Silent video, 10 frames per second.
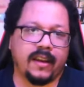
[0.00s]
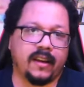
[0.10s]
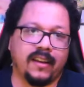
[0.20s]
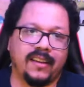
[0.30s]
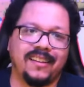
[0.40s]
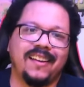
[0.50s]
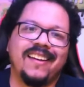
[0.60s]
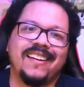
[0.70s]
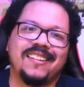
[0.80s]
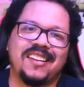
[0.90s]
uh,
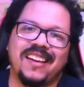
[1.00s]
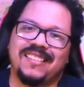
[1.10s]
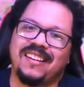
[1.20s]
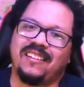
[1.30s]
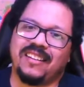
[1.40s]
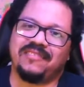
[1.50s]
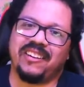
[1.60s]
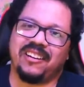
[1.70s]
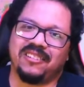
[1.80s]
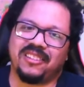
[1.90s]
she's in on these
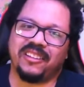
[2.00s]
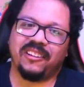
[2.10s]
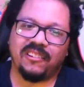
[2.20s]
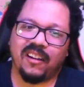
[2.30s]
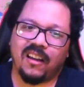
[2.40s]
videos too.